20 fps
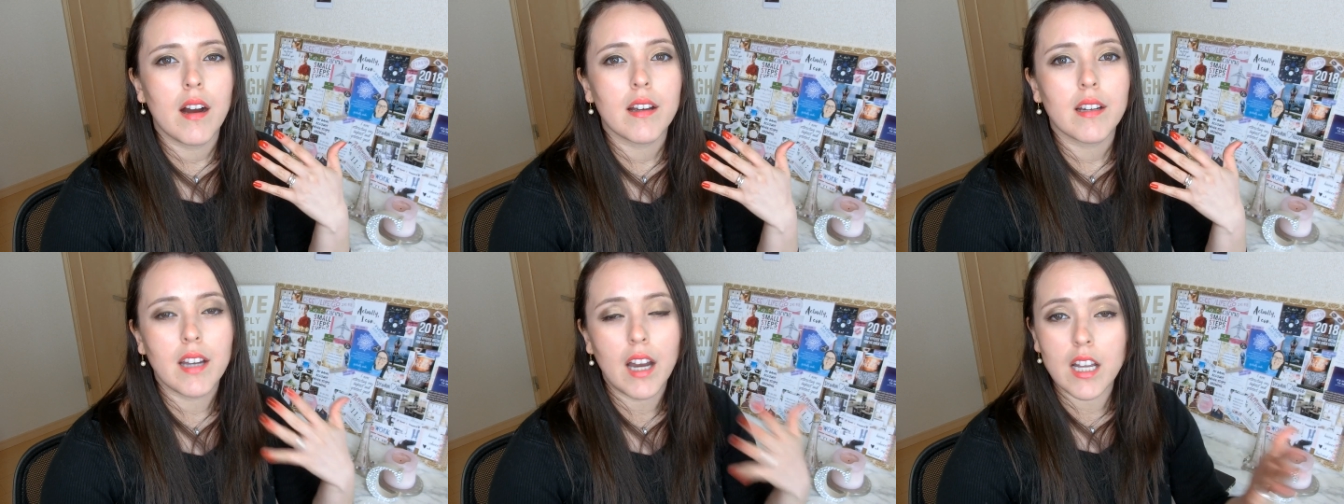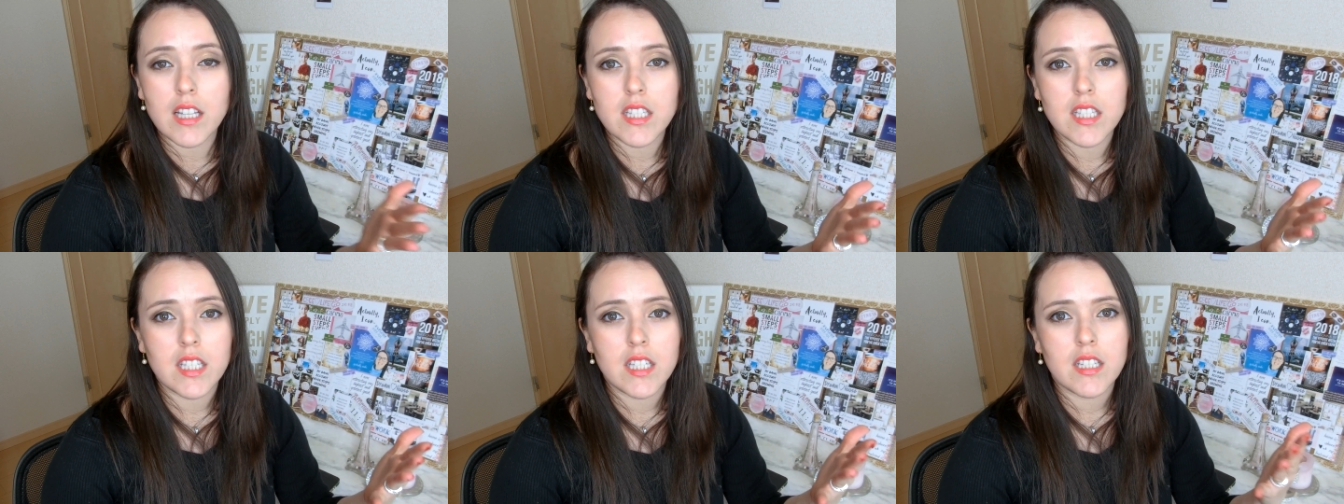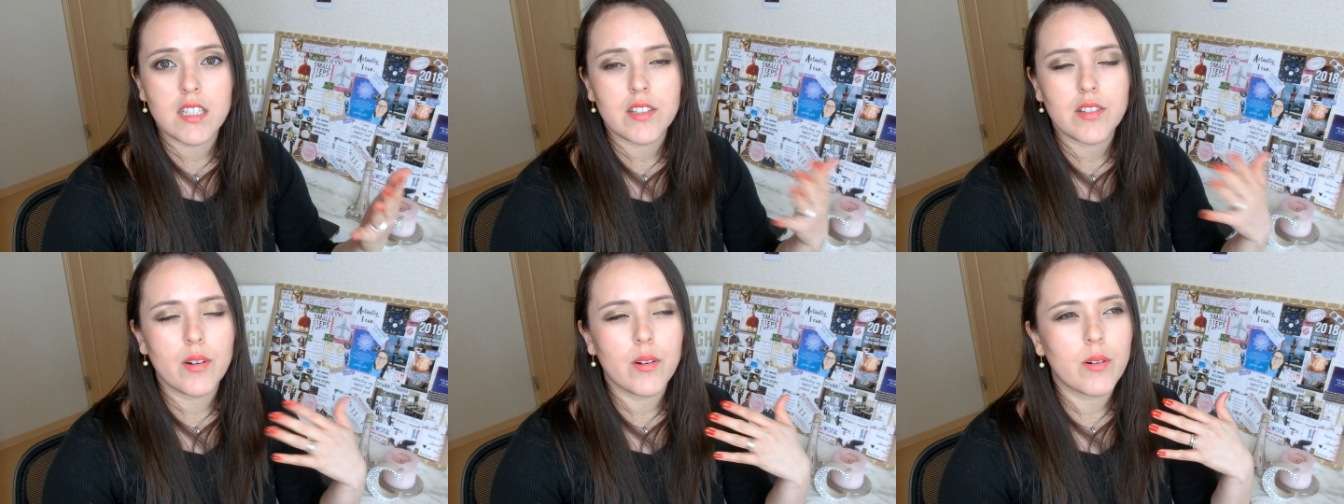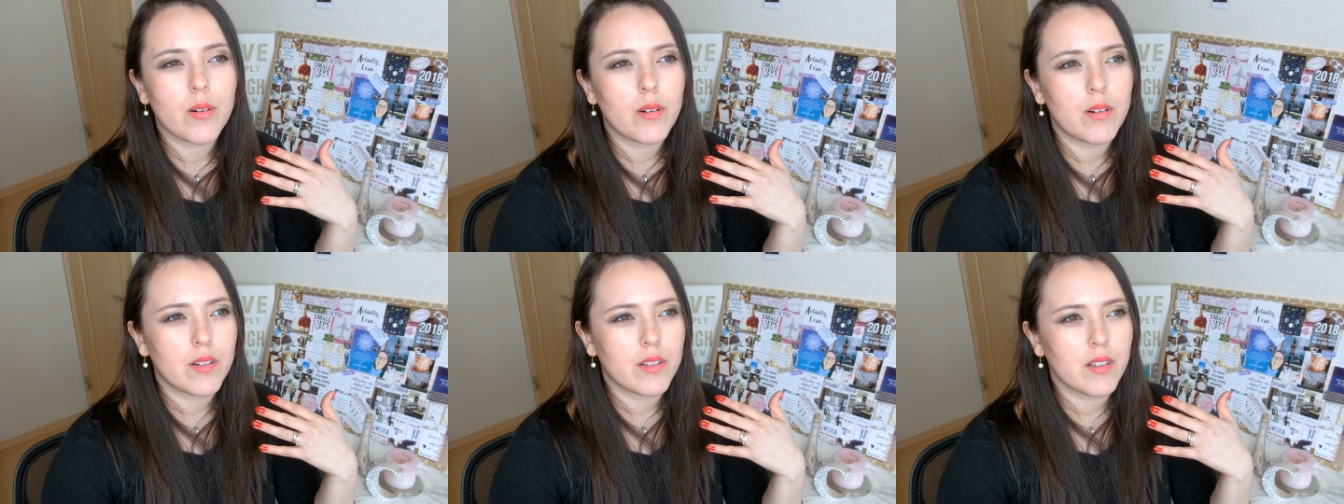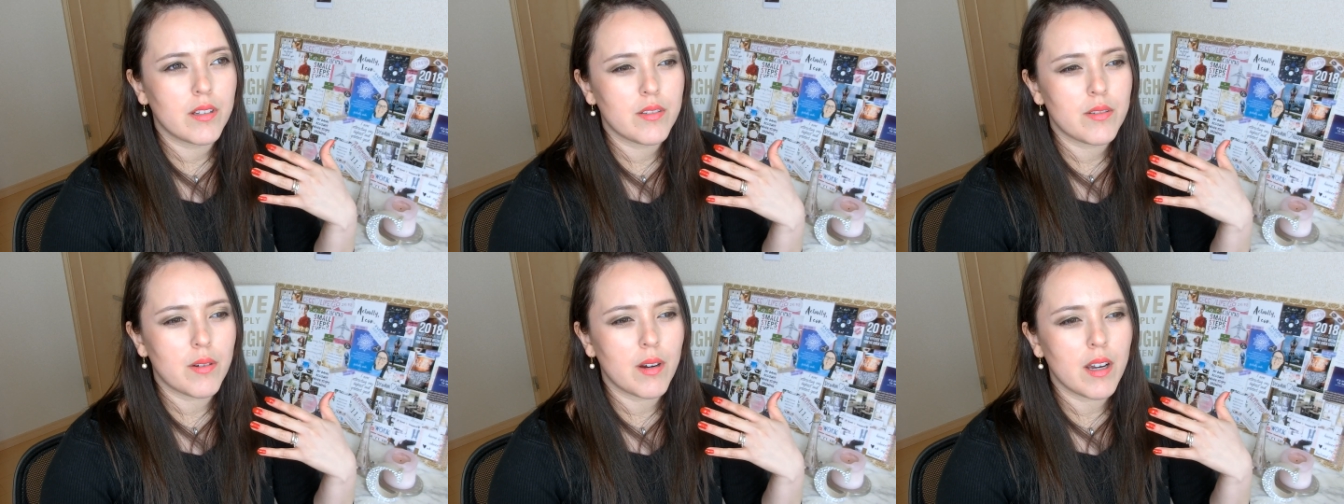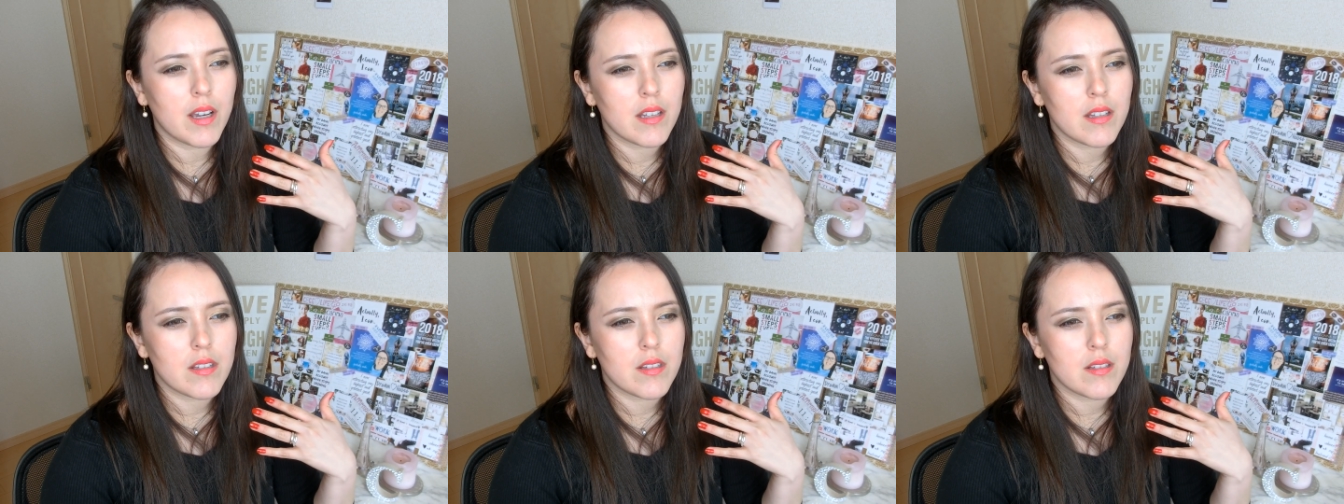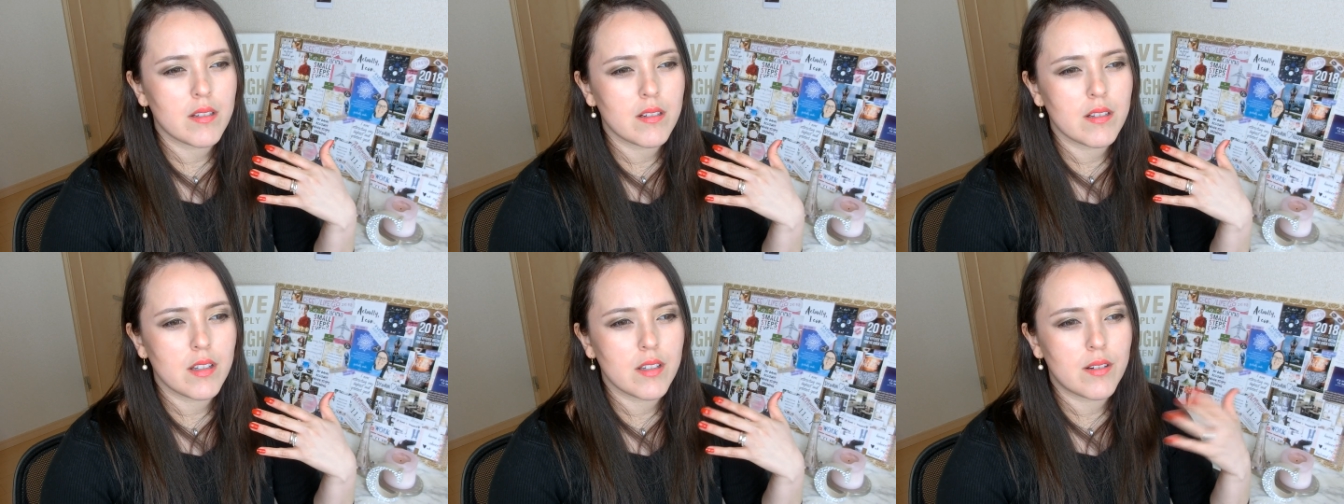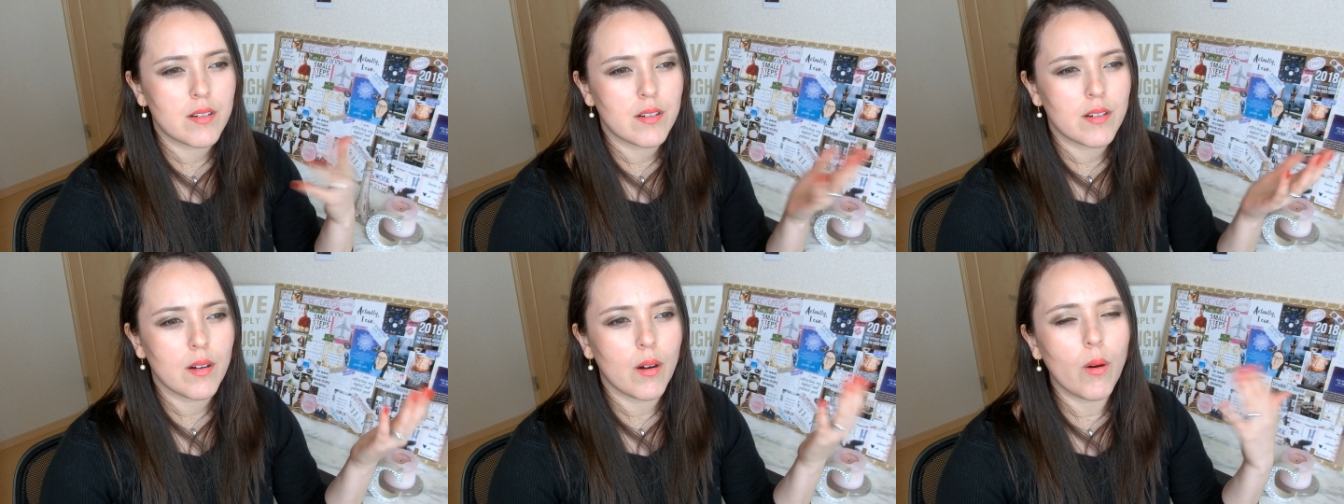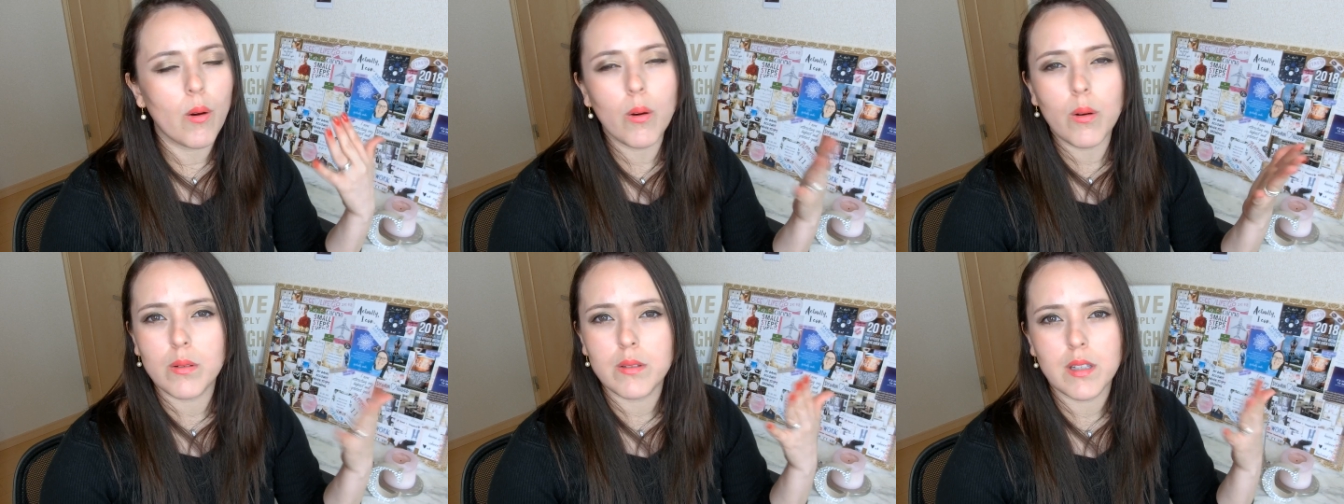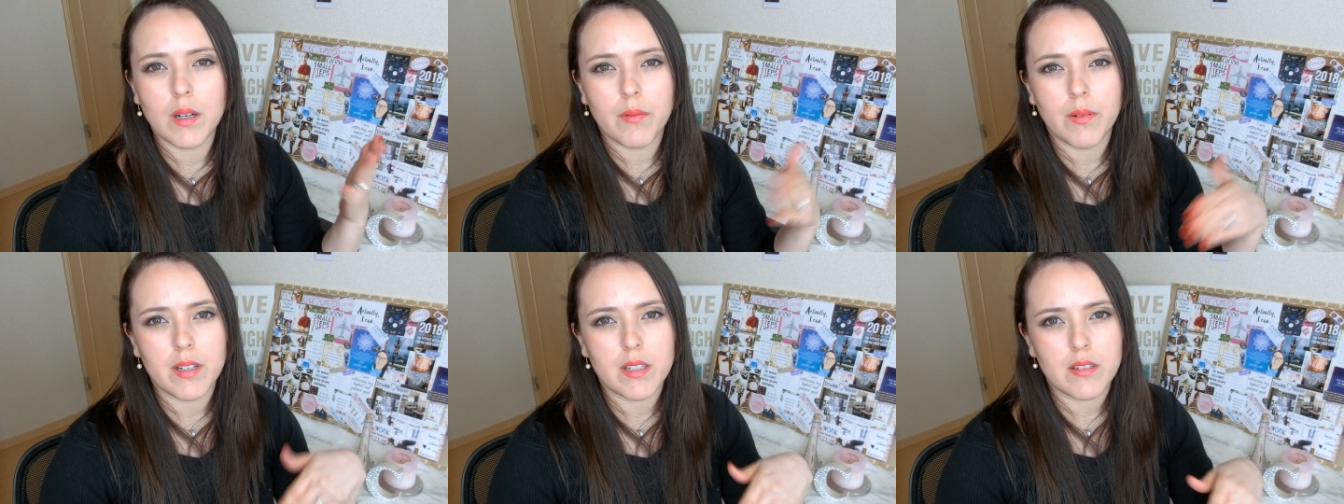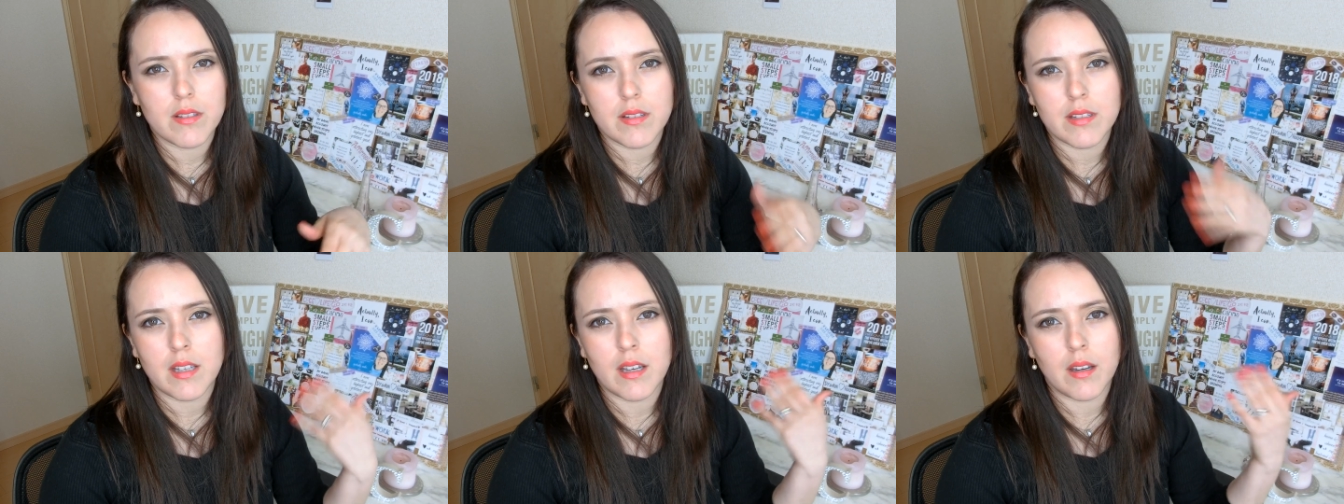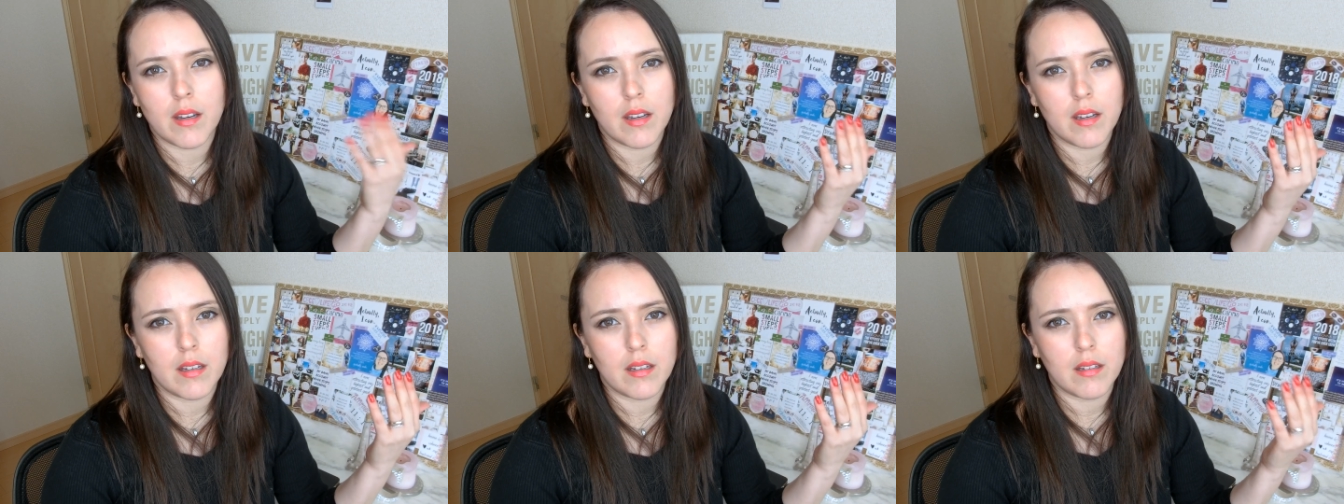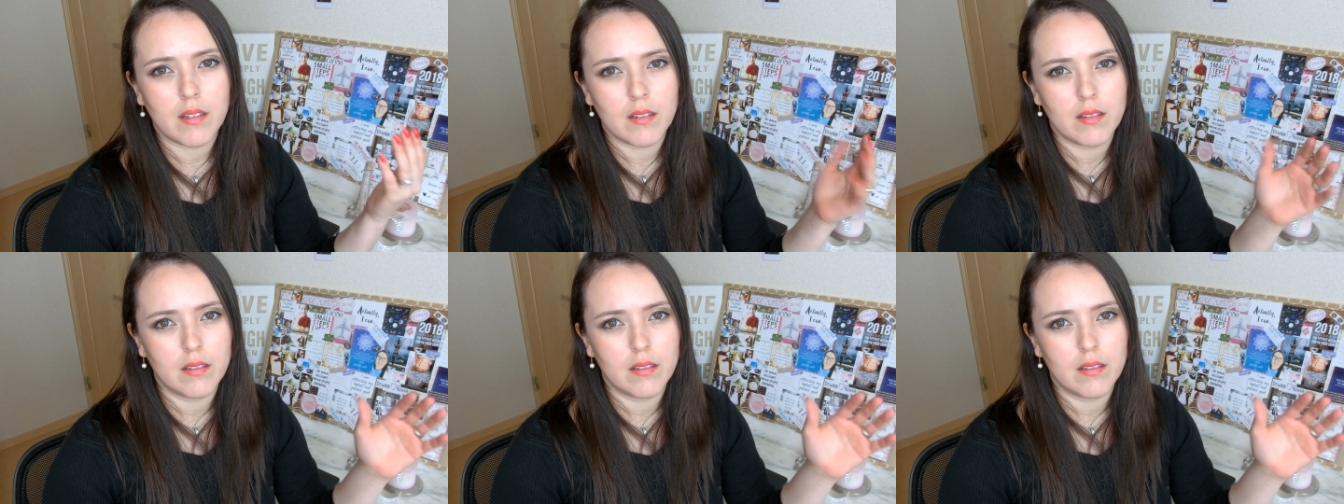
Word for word: kanjis, or then trying to learn all the way to say